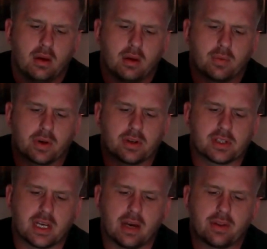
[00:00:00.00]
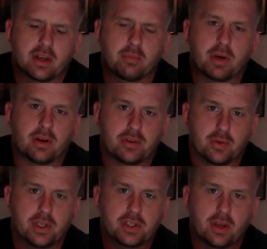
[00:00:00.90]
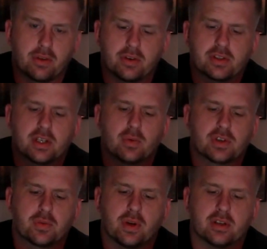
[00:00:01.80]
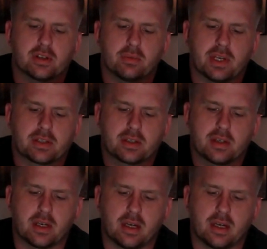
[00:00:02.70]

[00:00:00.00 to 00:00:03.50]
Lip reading: And we're going to see how they compare to each other to see which one is the best